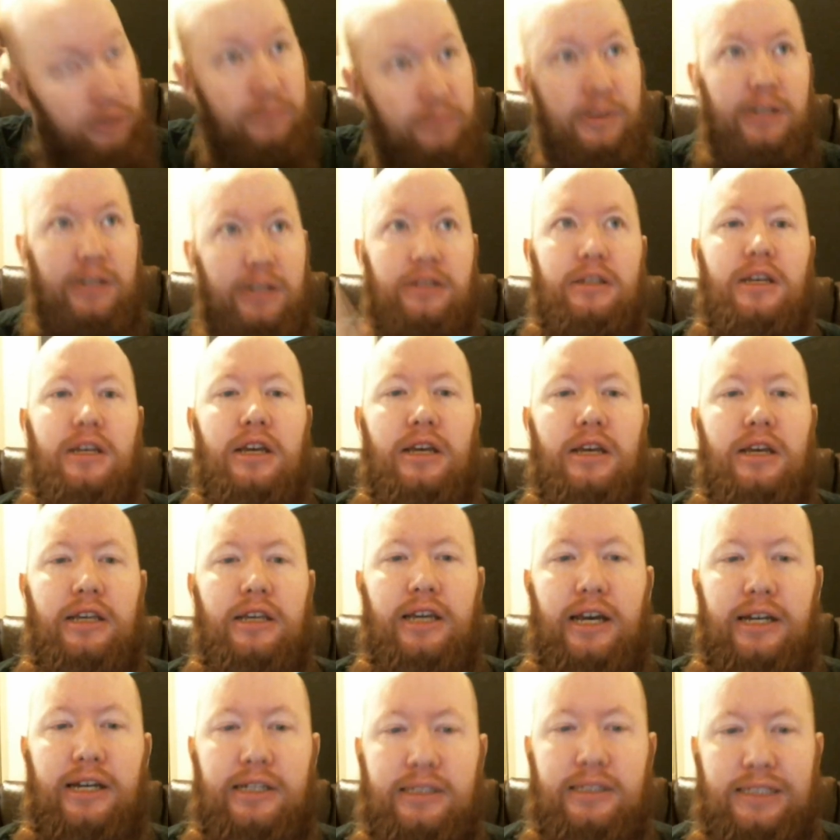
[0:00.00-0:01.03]
know, but
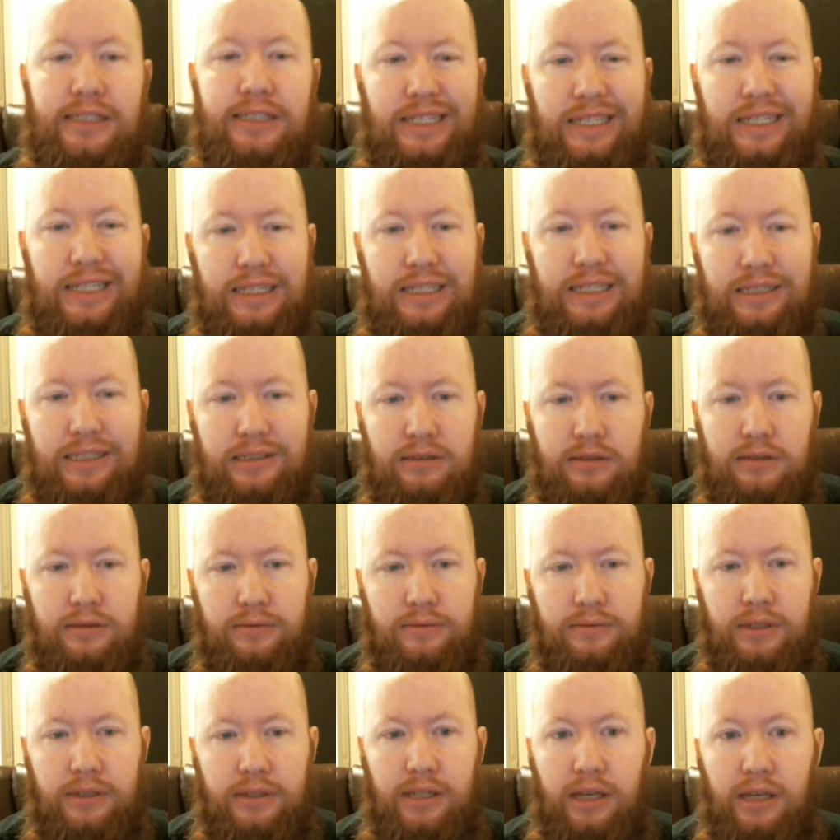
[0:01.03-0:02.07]
yeah, because the thing
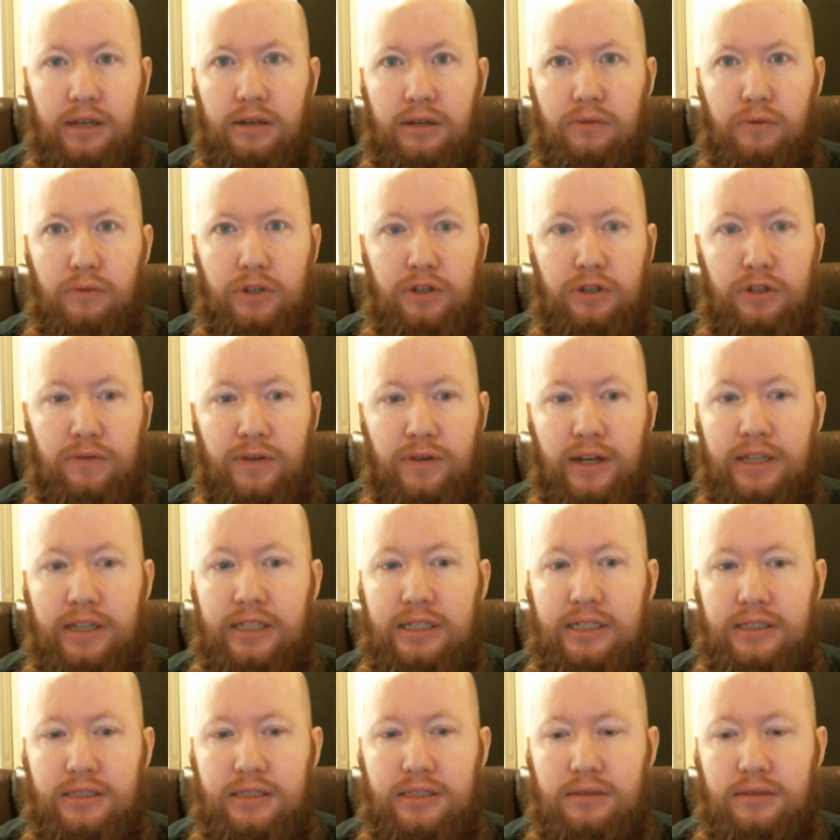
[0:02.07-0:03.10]
is that when you find
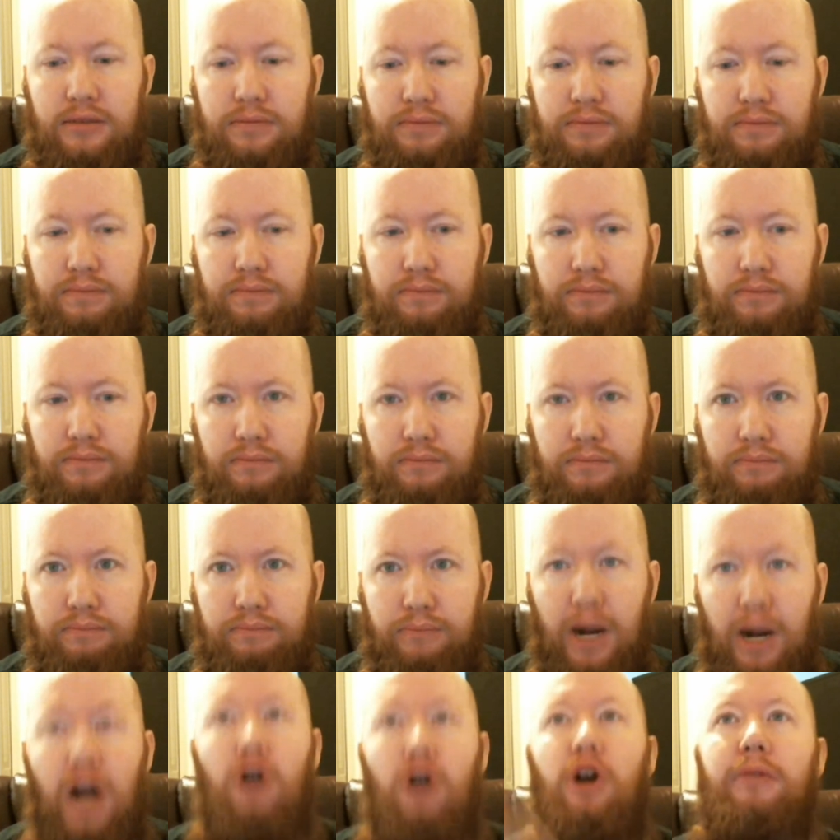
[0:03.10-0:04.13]
these
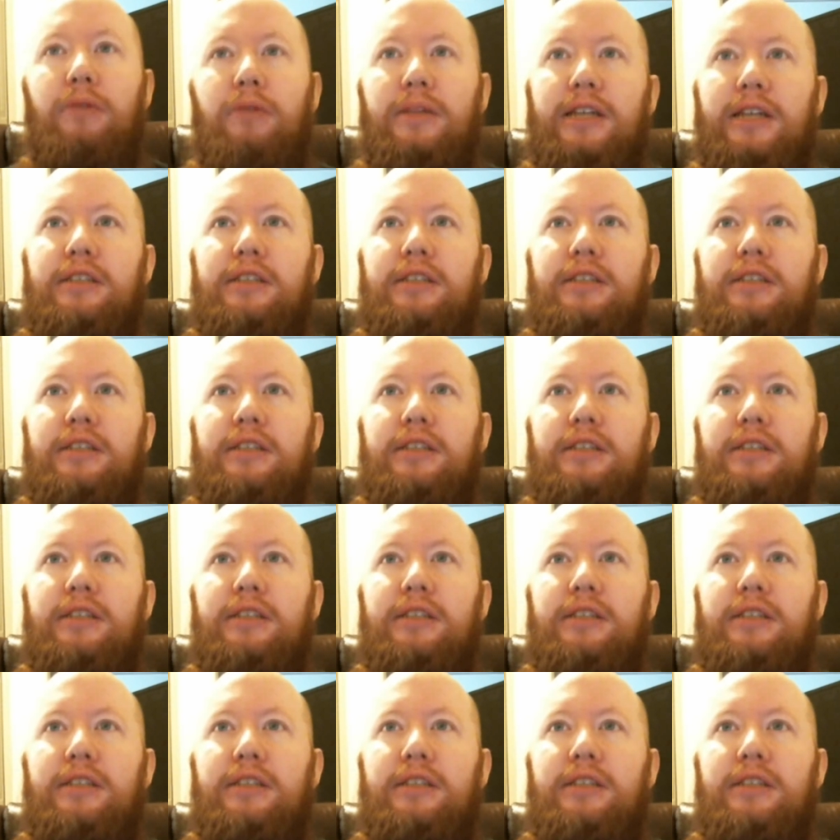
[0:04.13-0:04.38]
power armor,